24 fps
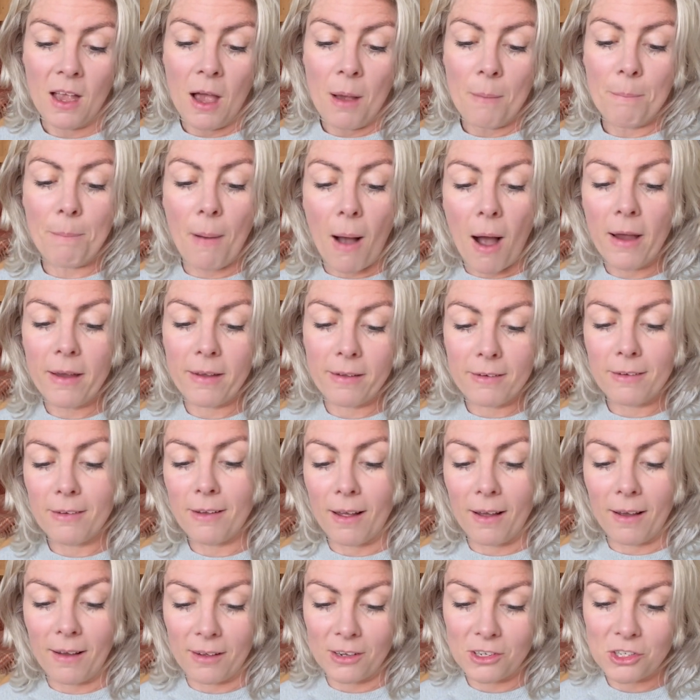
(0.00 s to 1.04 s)
By and
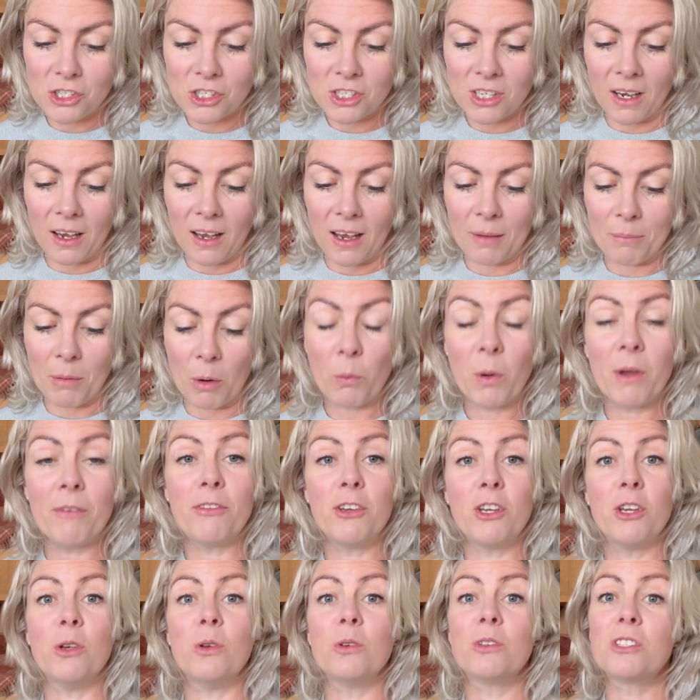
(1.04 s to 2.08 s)
large, we've
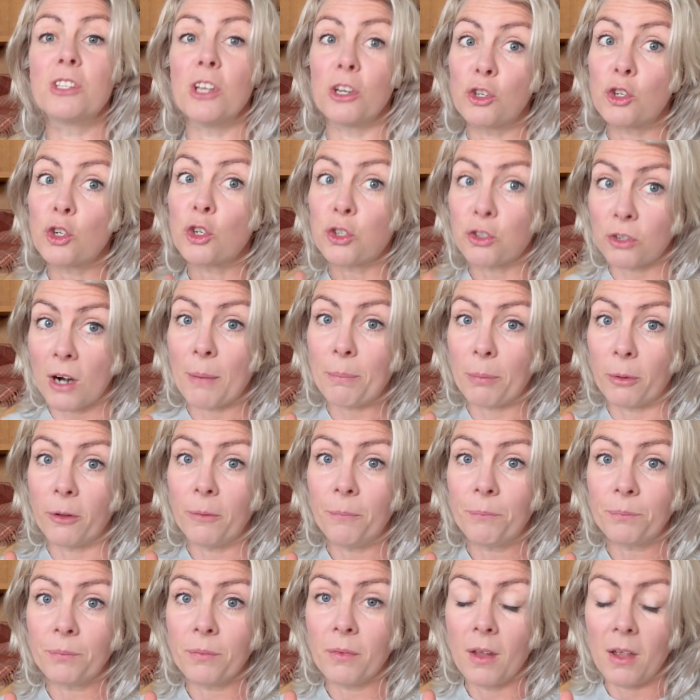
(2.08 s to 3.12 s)
used the
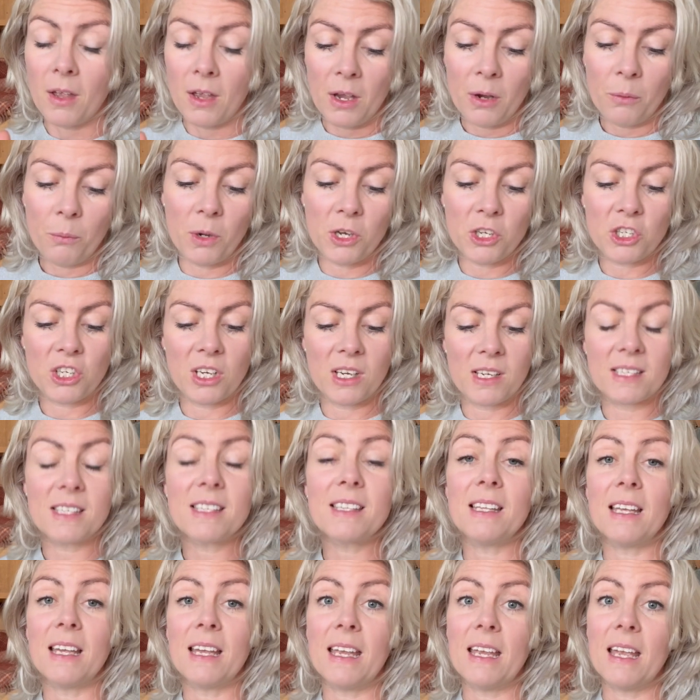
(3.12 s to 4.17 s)
treble, which is
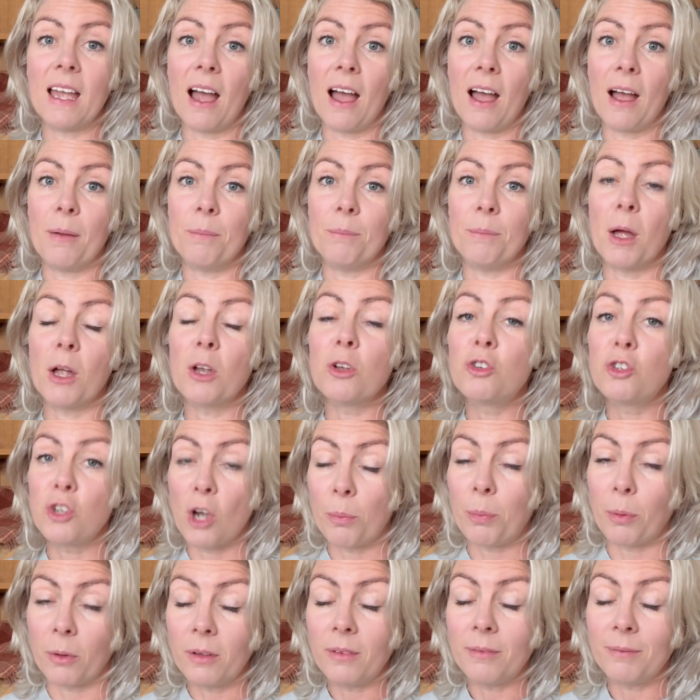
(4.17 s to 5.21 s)
the
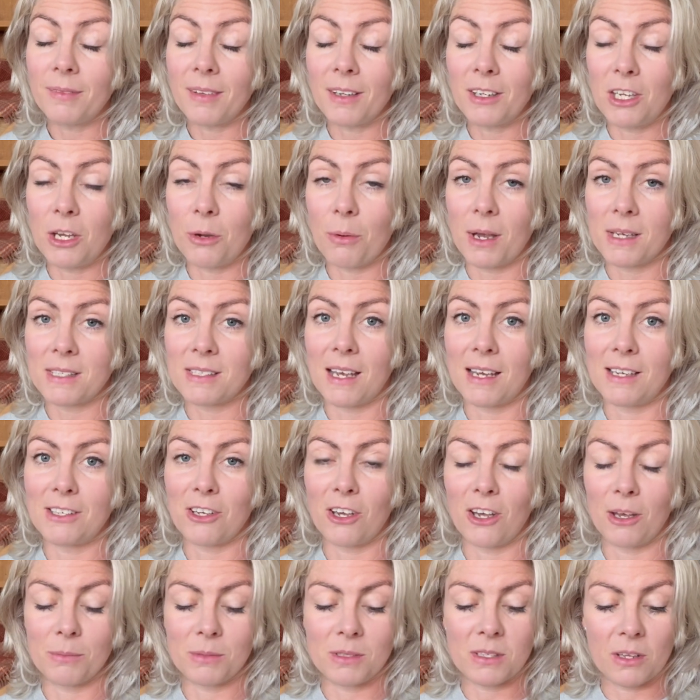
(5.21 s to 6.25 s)
double USA
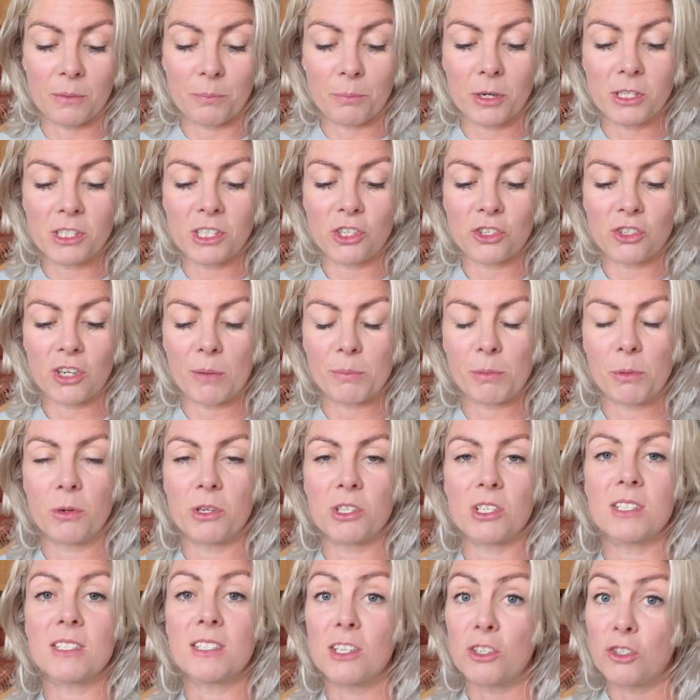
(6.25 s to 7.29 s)
terms. So the British treble,
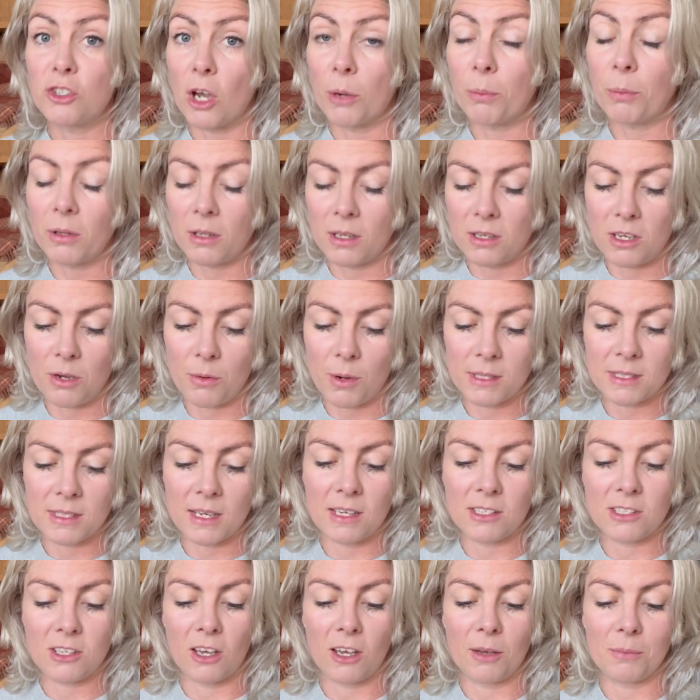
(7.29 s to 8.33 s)
which is the double in
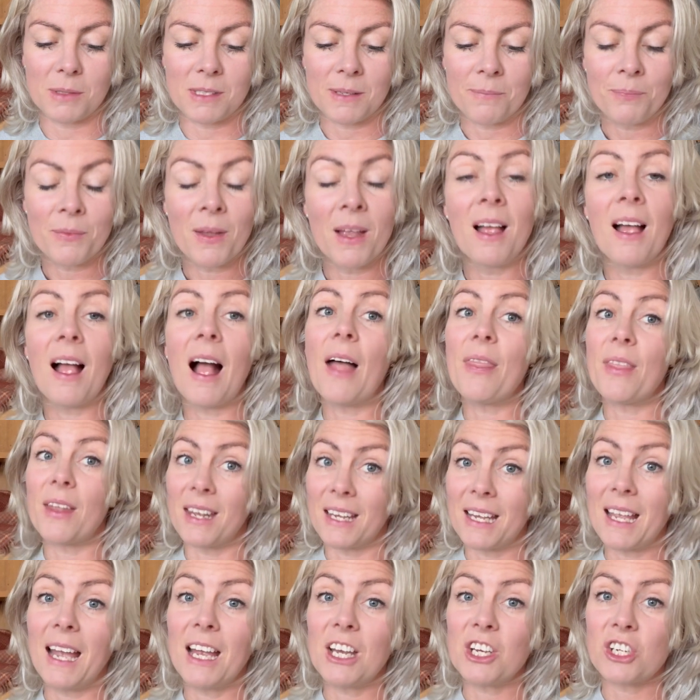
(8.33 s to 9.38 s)
USA terms. And then
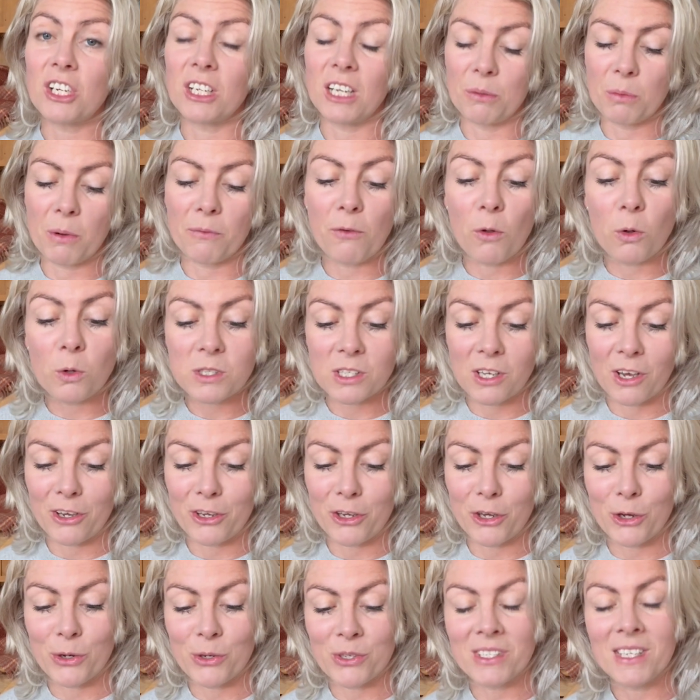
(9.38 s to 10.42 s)
occasionally we've also
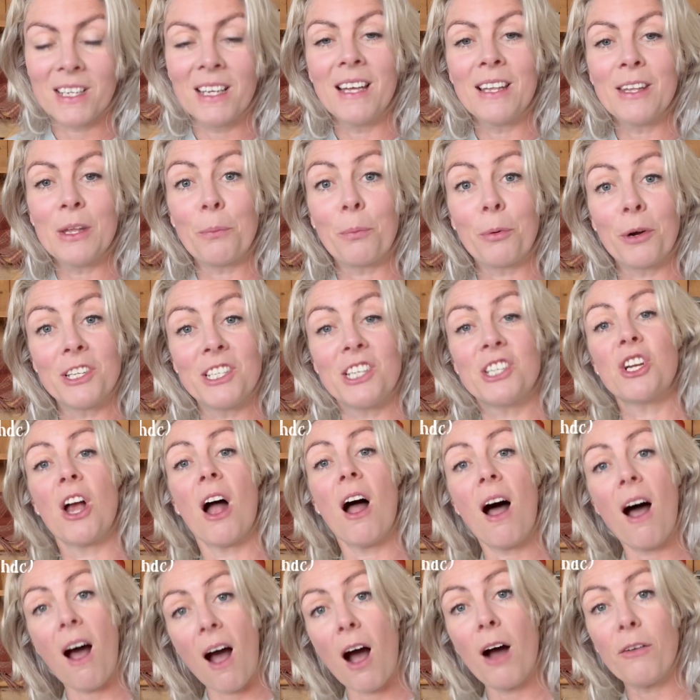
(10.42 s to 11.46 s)
used the British
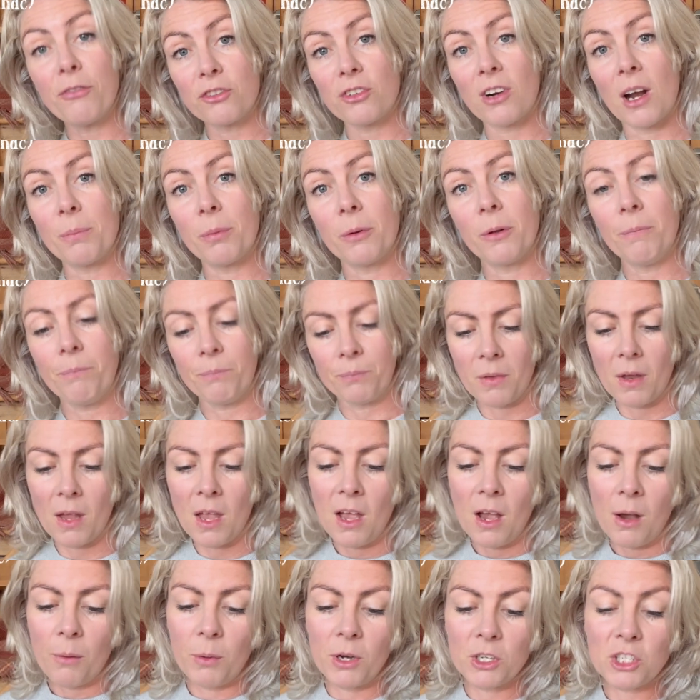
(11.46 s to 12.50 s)
half treble,
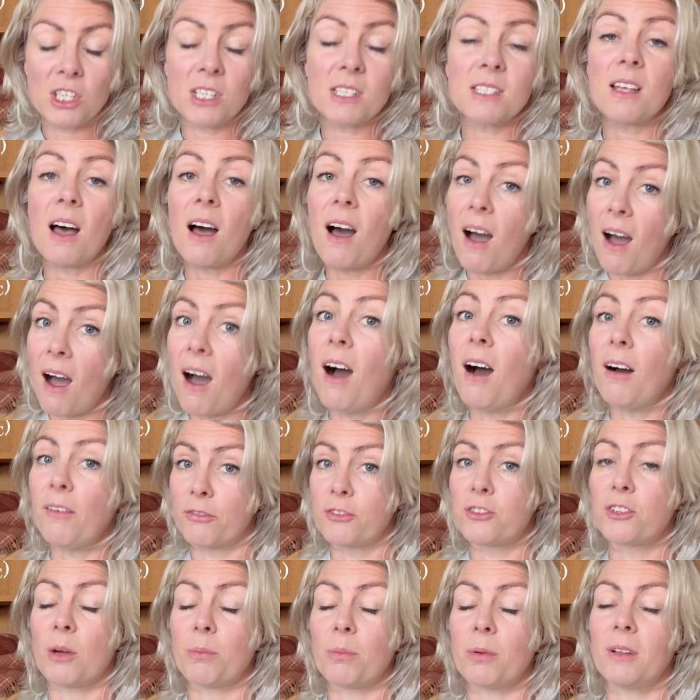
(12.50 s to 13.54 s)
which is the
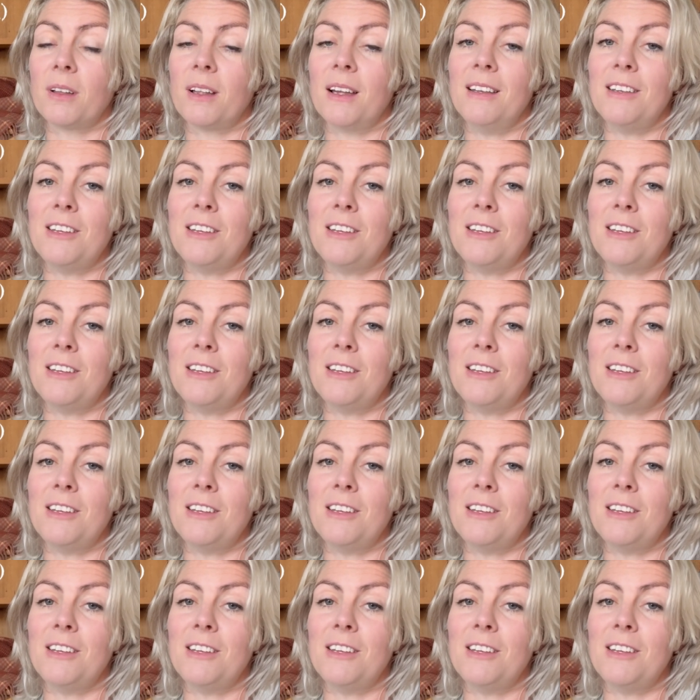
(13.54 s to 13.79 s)
half double in